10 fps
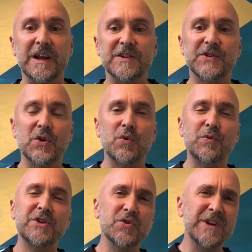So
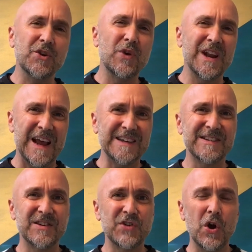we do need a
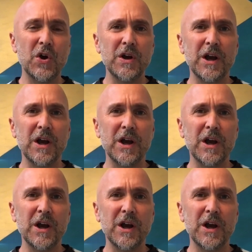relaxed tongue,